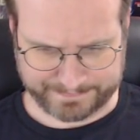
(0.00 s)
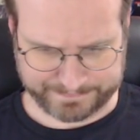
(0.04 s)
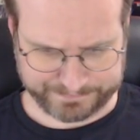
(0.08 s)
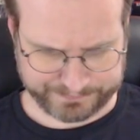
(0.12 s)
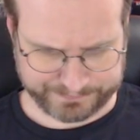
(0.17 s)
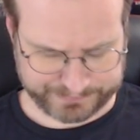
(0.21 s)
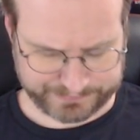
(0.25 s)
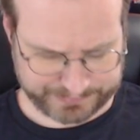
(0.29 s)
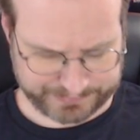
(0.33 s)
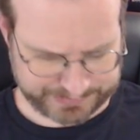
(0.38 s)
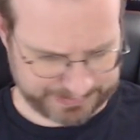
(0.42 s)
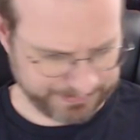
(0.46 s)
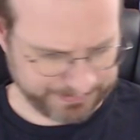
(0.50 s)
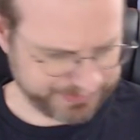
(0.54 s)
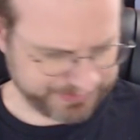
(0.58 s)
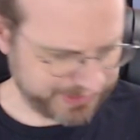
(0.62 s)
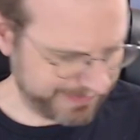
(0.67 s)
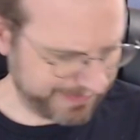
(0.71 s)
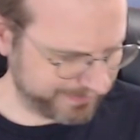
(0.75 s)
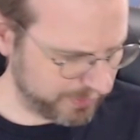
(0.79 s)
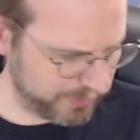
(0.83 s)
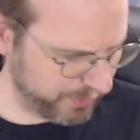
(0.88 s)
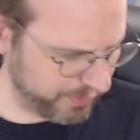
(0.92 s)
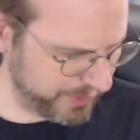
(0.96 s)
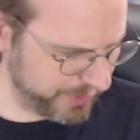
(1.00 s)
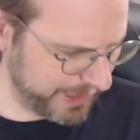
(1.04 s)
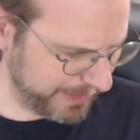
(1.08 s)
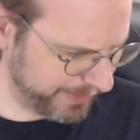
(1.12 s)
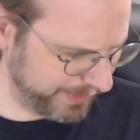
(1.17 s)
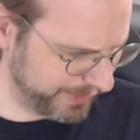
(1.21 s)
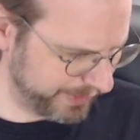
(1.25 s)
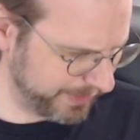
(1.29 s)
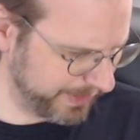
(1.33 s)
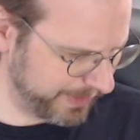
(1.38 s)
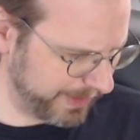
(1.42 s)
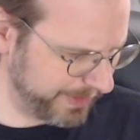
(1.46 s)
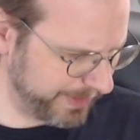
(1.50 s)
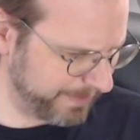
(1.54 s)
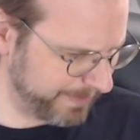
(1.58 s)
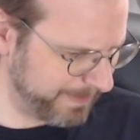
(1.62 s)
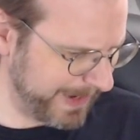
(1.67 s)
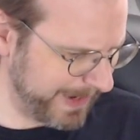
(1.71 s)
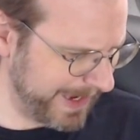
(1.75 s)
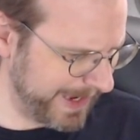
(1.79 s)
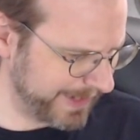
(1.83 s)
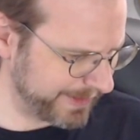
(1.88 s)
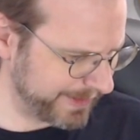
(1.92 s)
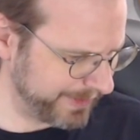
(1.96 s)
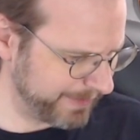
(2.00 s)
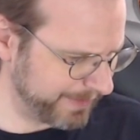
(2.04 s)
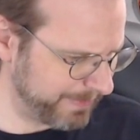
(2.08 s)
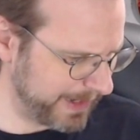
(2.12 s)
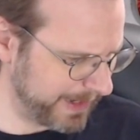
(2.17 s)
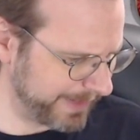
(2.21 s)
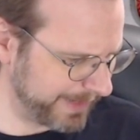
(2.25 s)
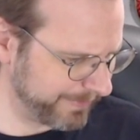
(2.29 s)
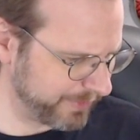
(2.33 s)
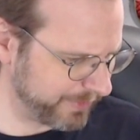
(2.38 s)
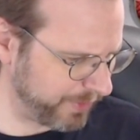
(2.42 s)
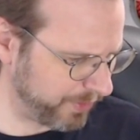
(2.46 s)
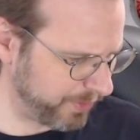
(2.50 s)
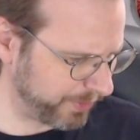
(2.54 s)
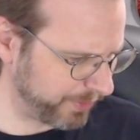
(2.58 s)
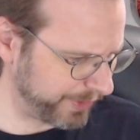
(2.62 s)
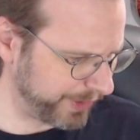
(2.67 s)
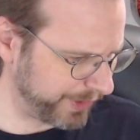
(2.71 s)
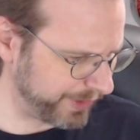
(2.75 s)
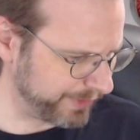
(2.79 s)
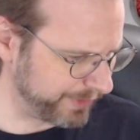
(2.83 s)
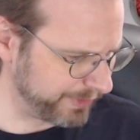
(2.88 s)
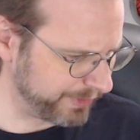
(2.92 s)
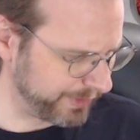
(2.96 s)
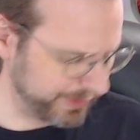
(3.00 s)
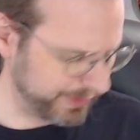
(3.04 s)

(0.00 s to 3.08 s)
some stuff going down on the back and the bottom corner.